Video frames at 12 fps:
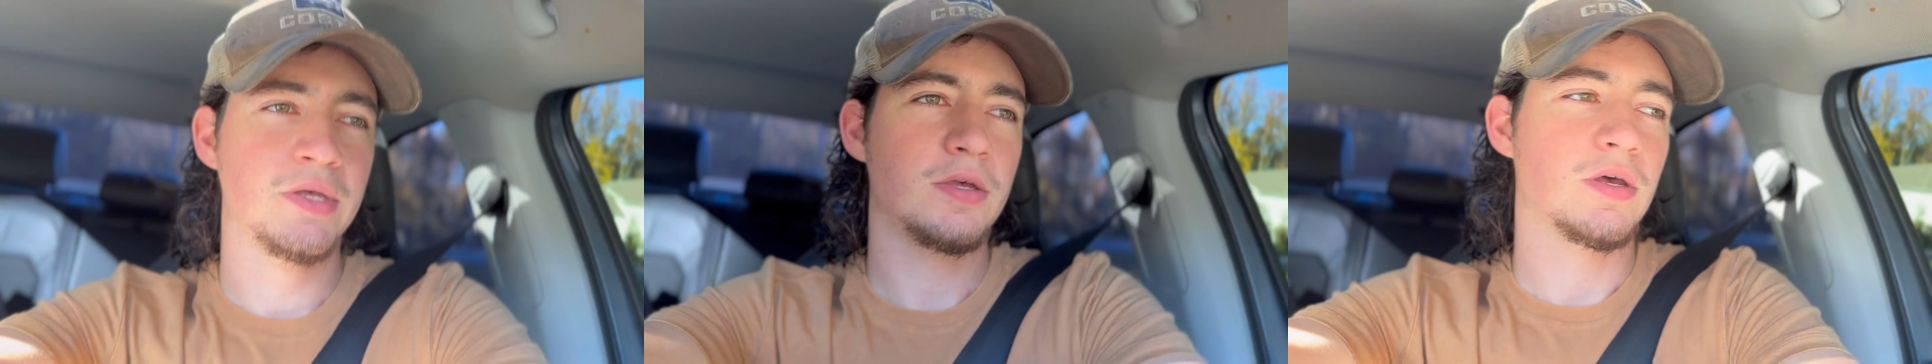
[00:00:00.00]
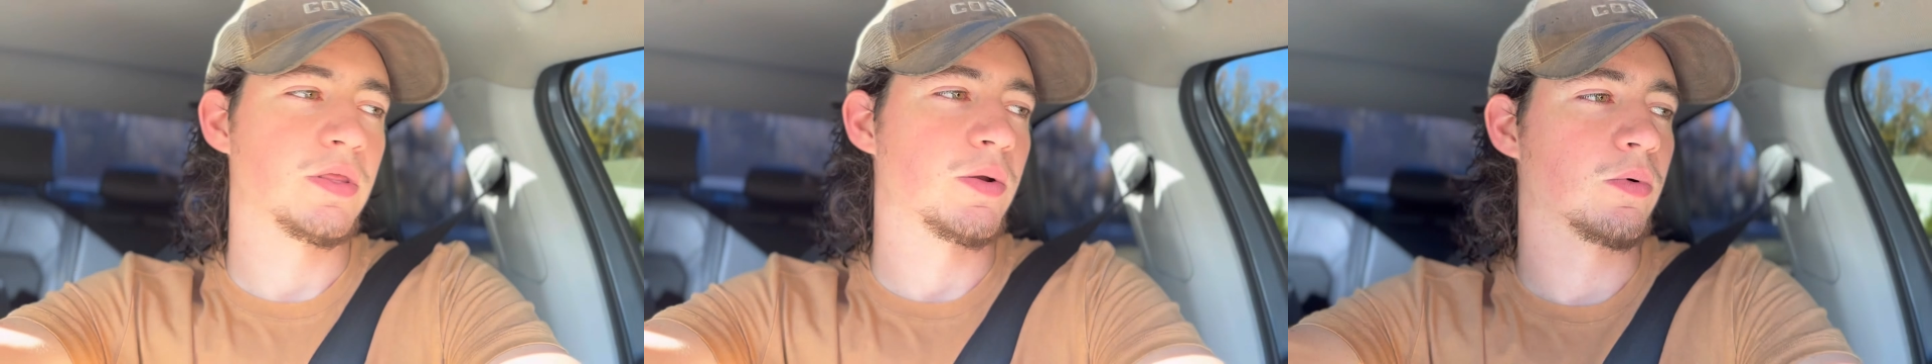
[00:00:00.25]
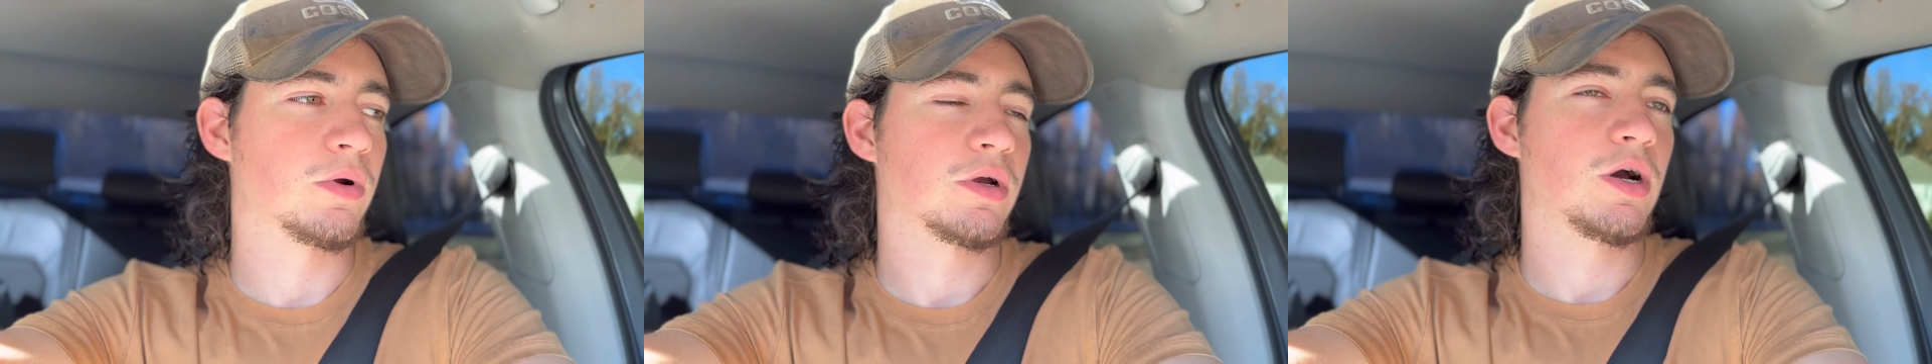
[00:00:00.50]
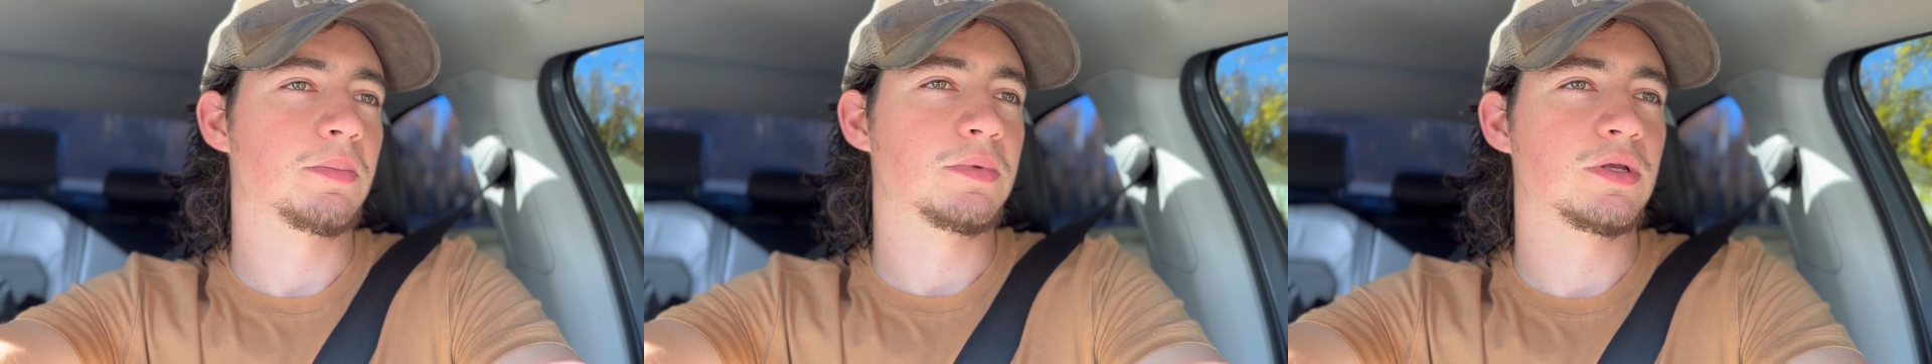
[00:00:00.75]
And they weren't
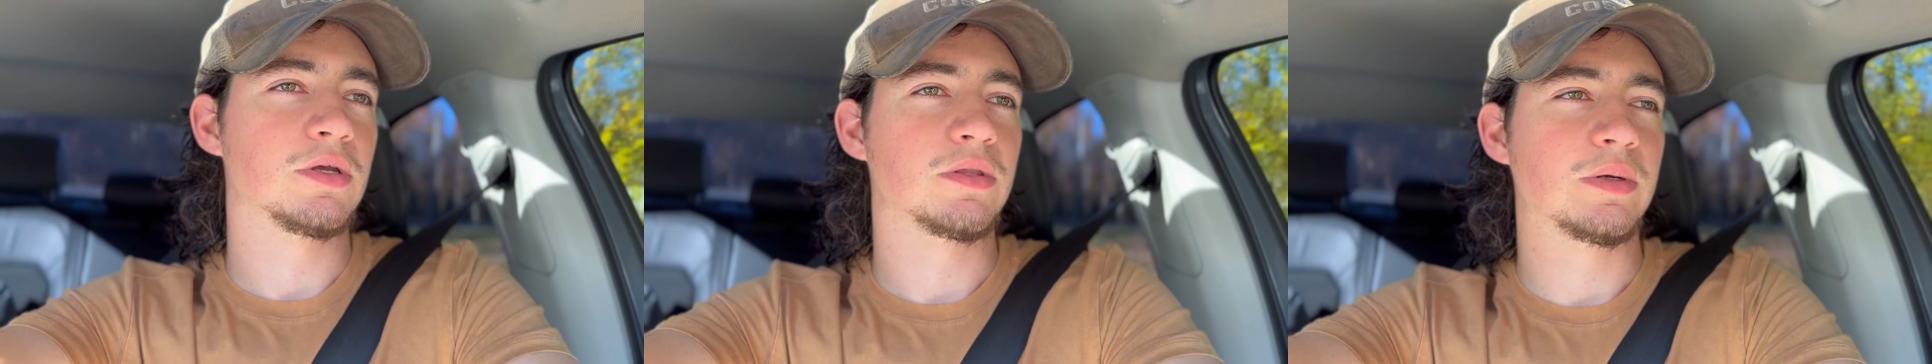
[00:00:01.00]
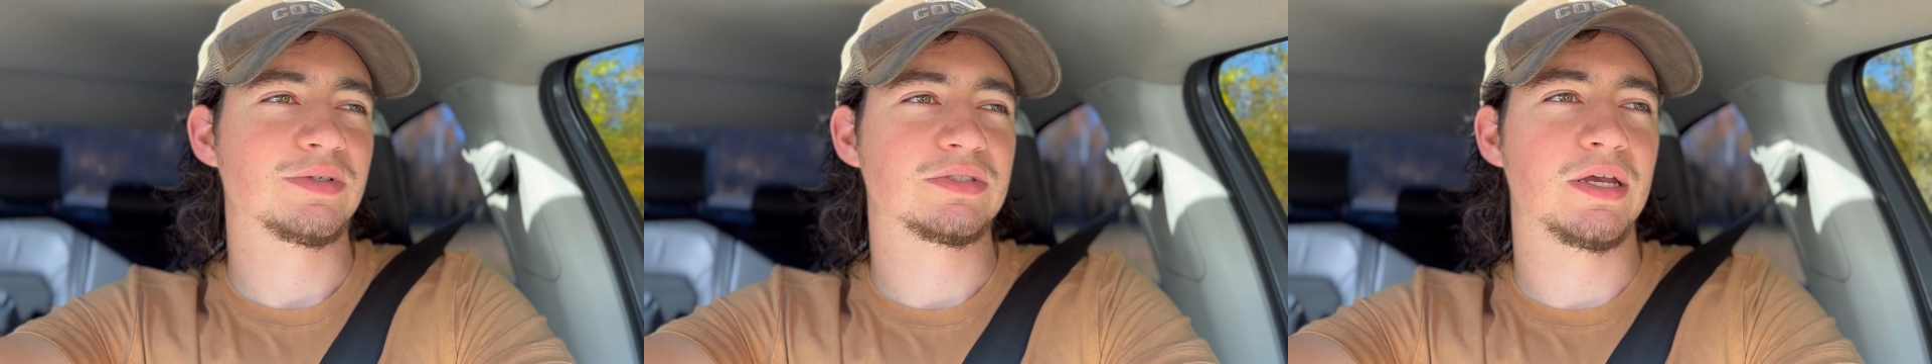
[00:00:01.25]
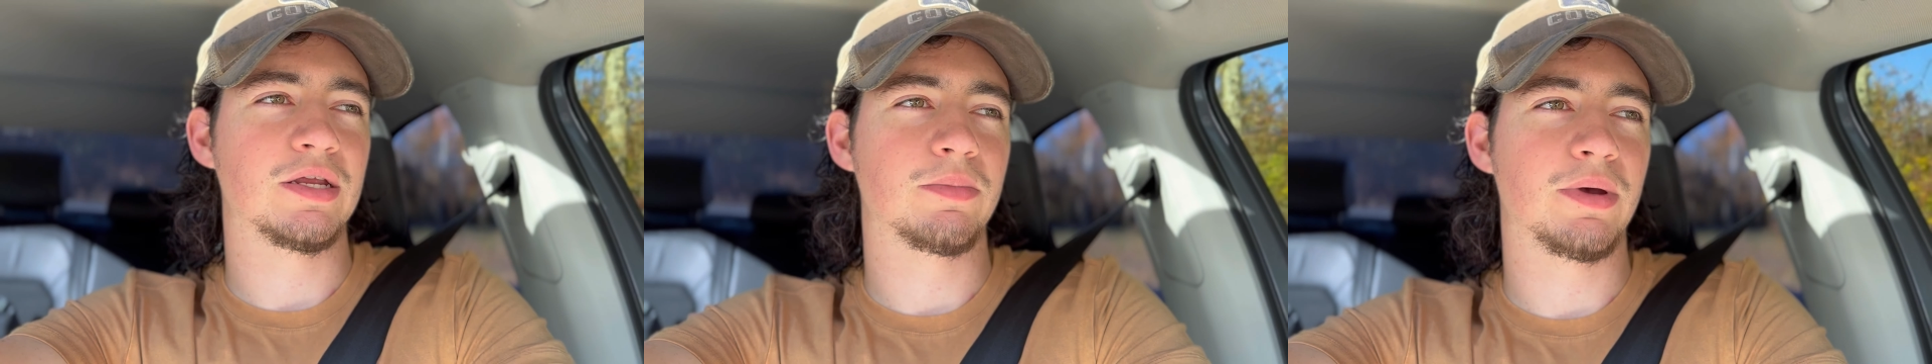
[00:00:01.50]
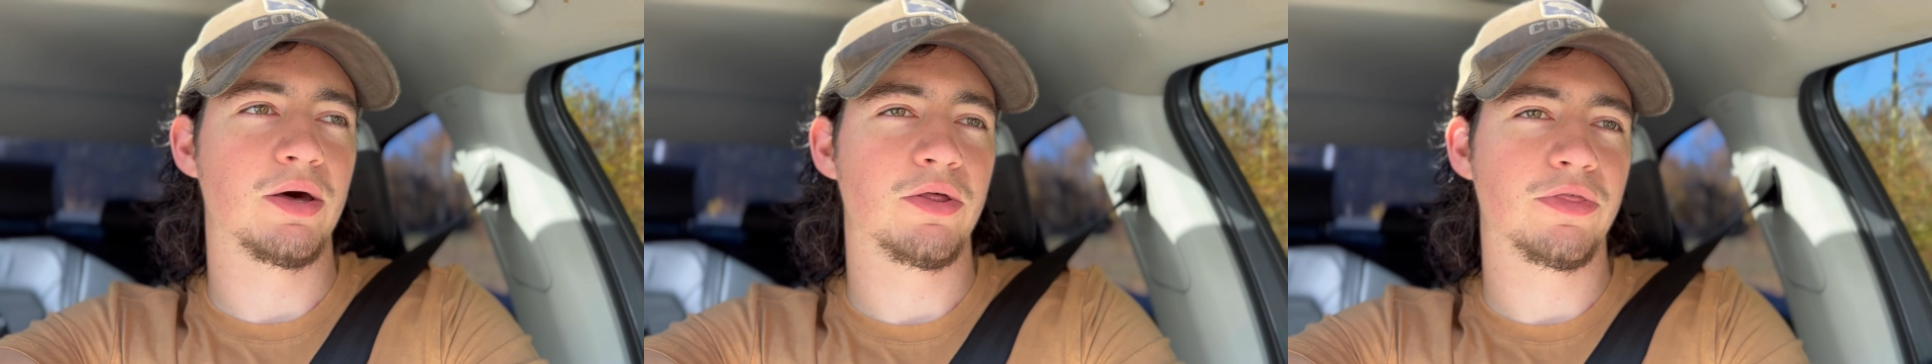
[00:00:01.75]
coming in, they were staying
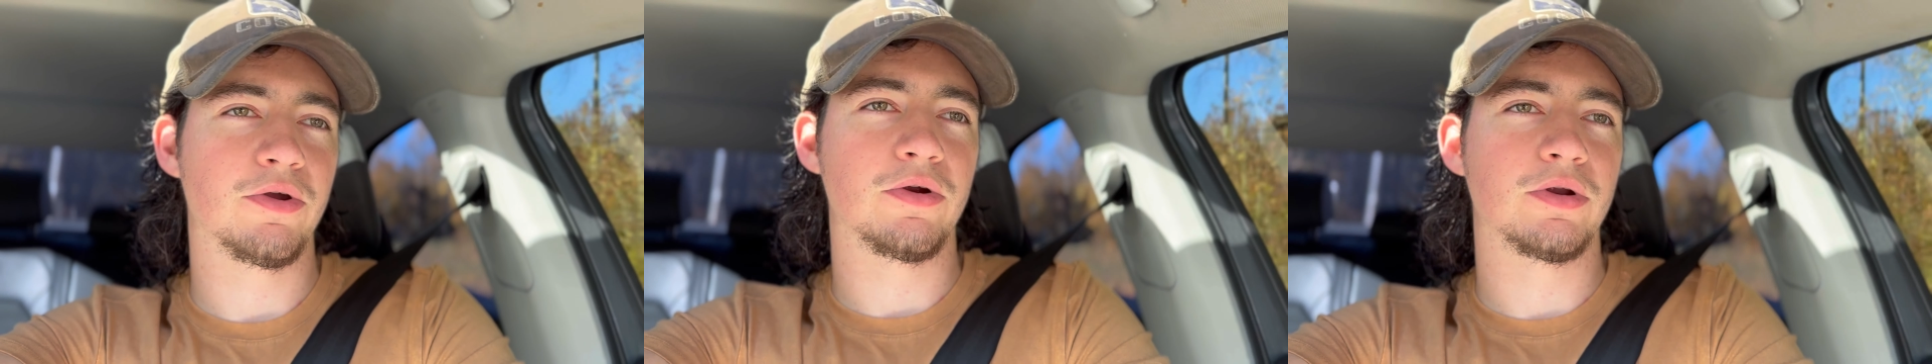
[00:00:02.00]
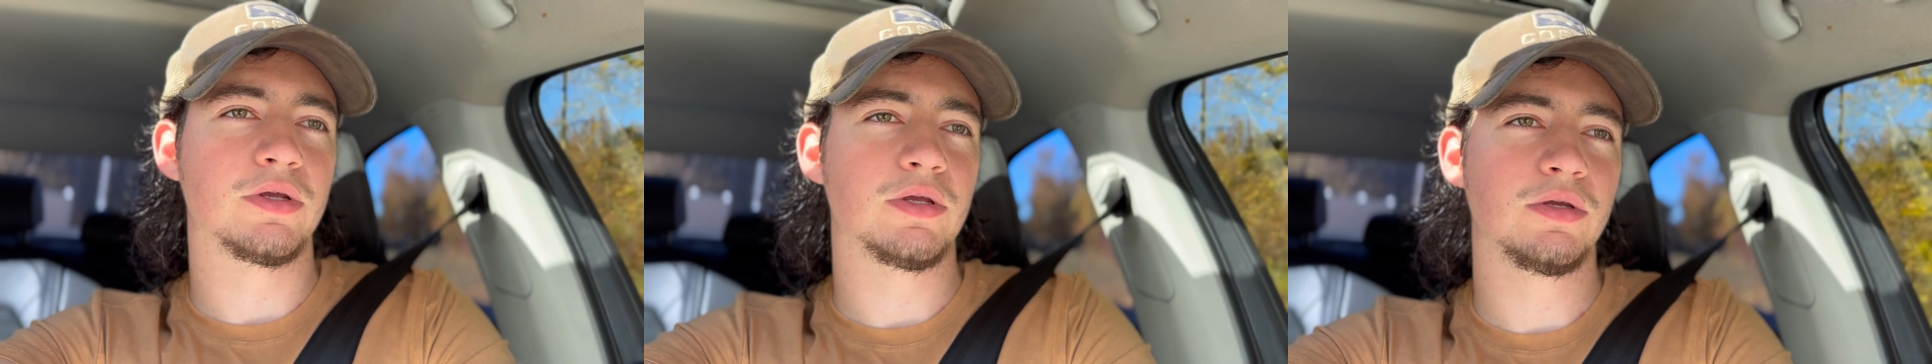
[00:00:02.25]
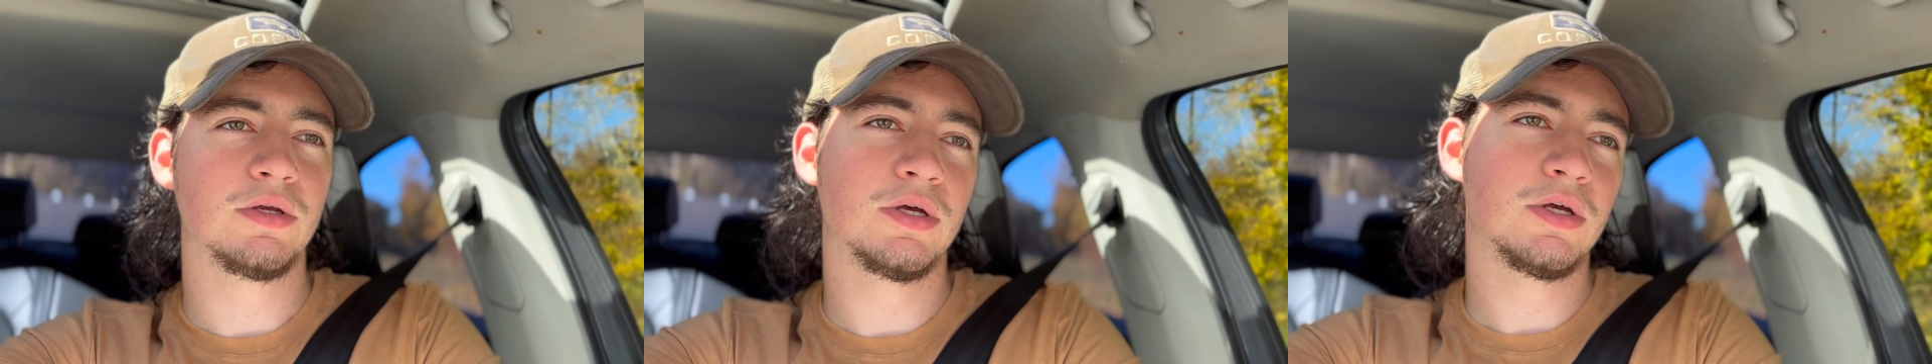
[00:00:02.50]
about 30